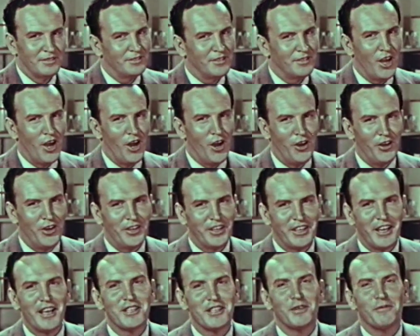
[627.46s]
No,
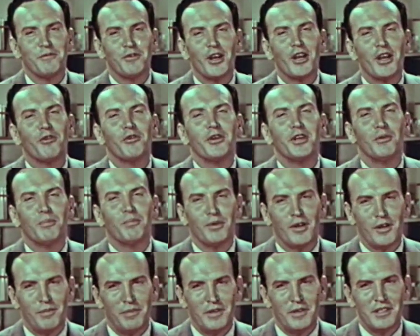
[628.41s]
it has a very real
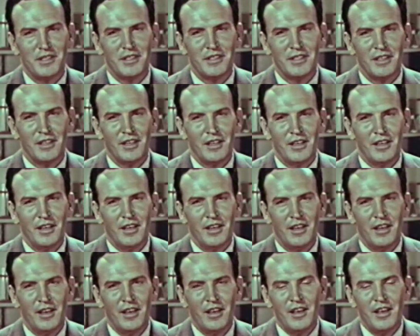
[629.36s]
purpose.
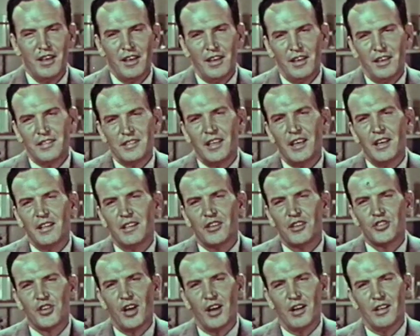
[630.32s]
You see, in the
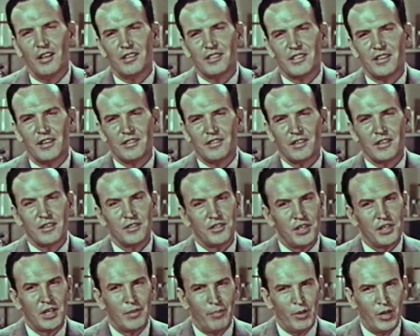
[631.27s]
jungles, there's a
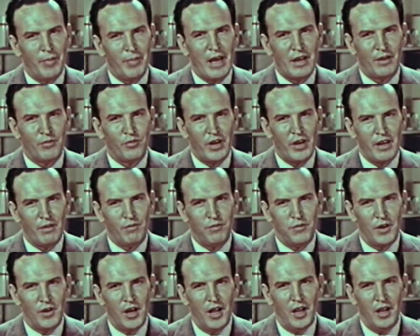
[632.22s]
considerable amount of
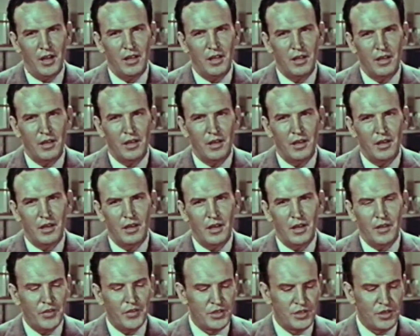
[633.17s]
rainfall,
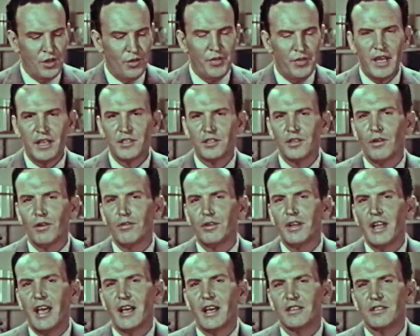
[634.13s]
and the sloth has no
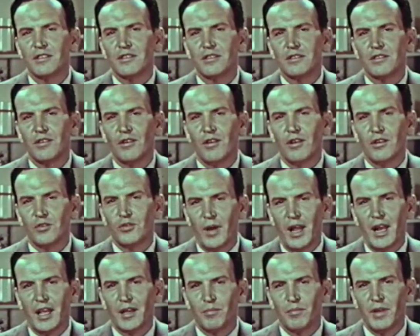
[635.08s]
nest or
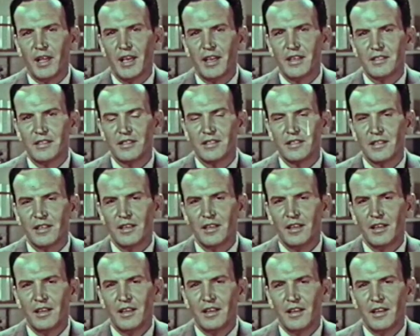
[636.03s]
dwelling place.
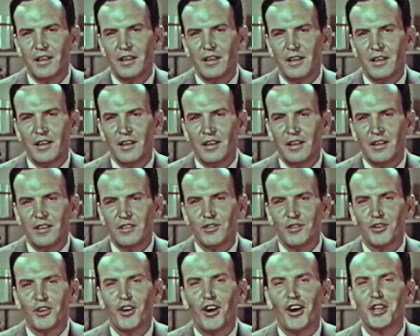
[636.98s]

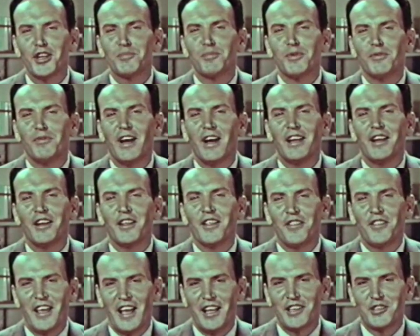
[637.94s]
So God has provided a
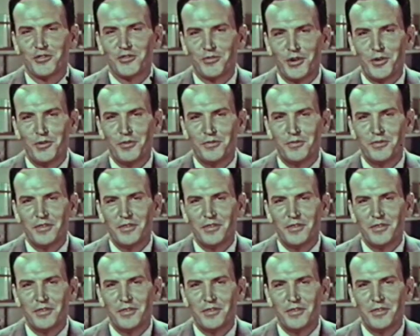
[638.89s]
thatched roof.